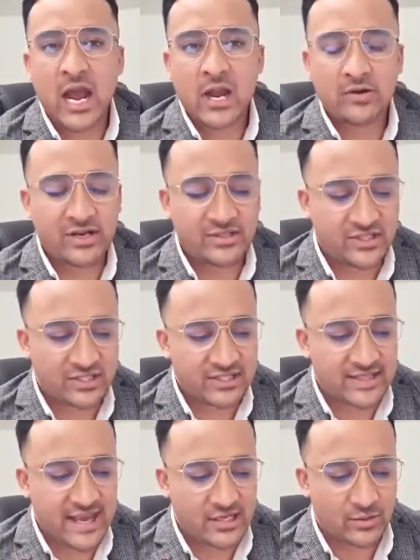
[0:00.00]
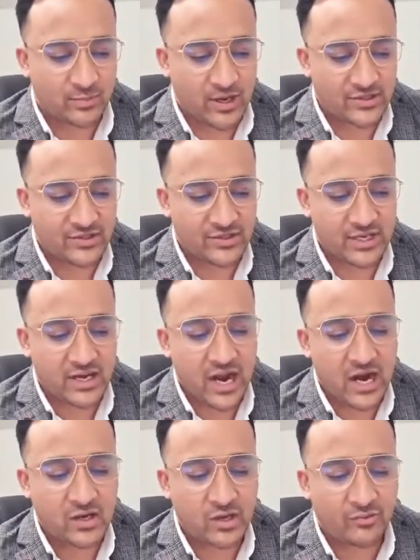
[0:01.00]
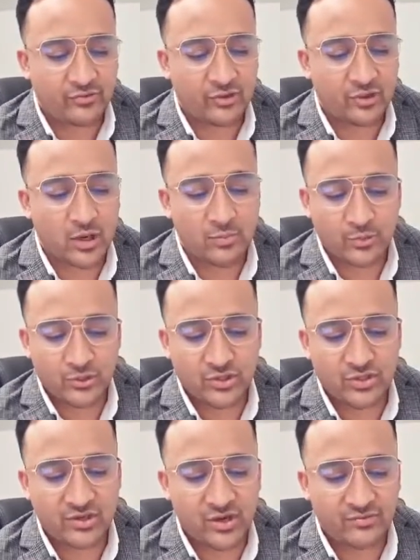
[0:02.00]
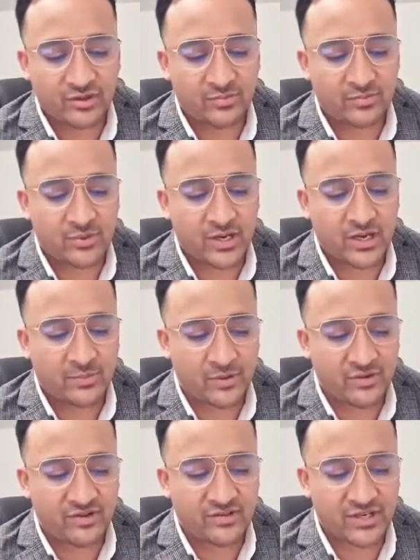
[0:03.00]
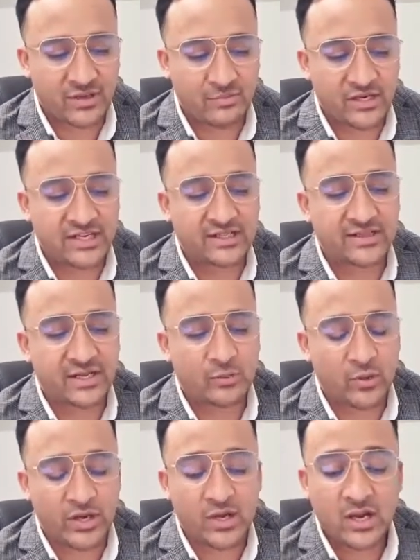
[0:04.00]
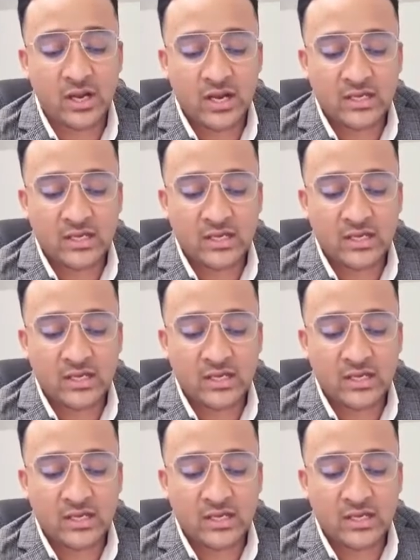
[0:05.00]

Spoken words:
160,000 places and carried over composition over the previous year, meaning there were